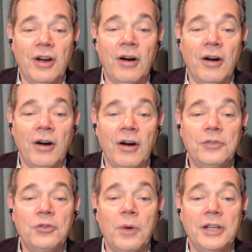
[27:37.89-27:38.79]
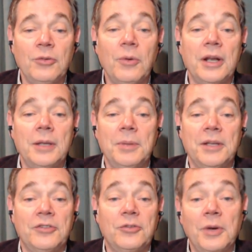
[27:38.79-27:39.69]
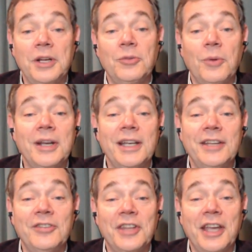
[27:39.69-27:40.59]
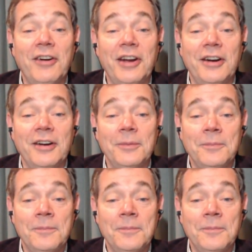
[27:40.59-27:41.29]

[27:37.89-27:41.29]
of 20/20 because 20/20 is the carrier.